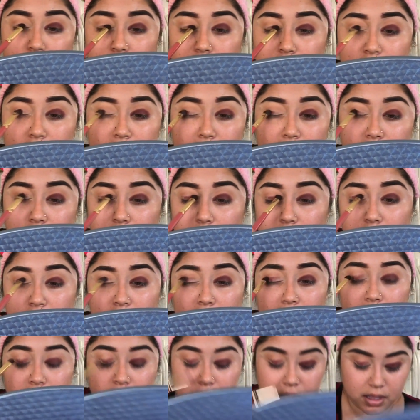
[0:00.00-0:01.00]
like a
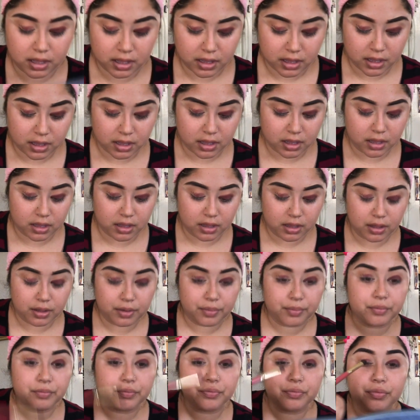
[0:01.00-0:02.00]
grunge glam
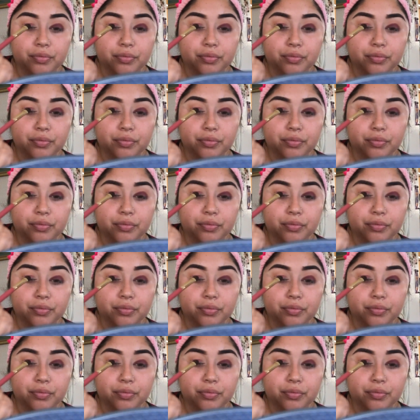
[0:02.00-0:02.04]
look.